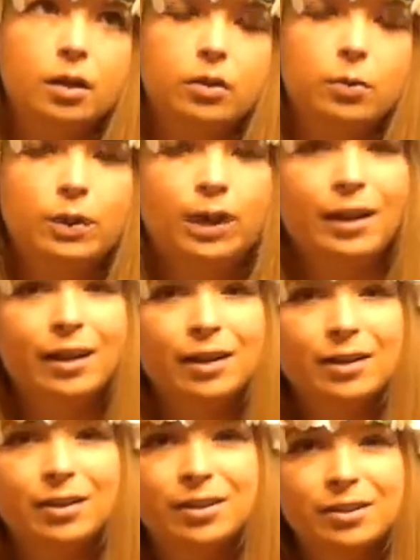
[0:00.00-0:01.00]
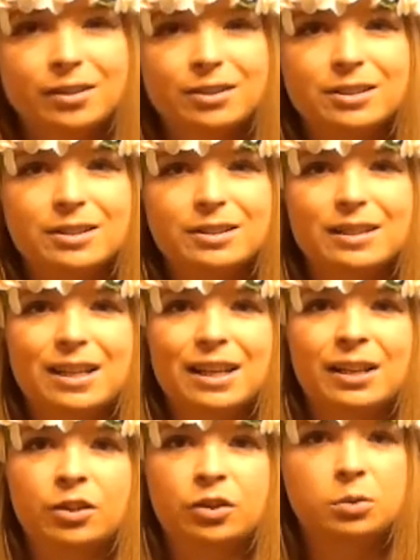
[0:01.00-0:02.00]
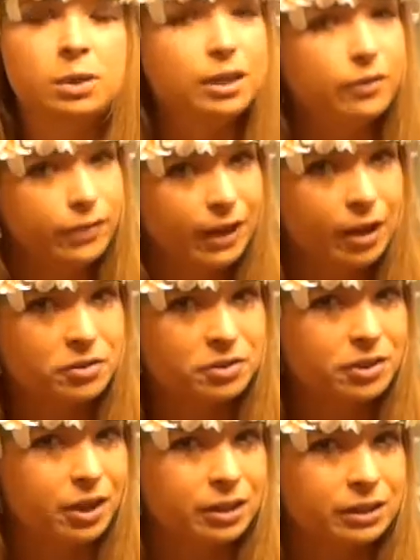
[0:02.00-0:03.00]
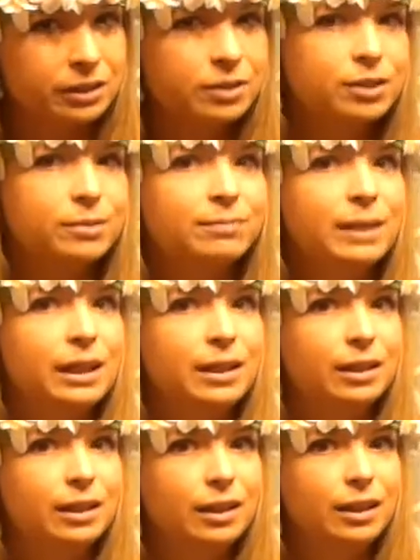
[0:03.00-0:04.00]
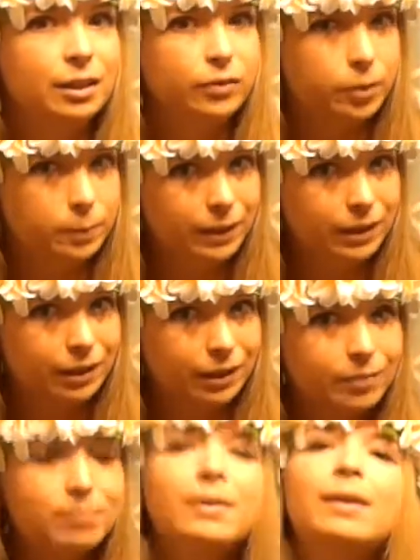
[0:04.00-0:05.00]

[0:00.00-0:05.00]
$29 and $12,000 if you're picky.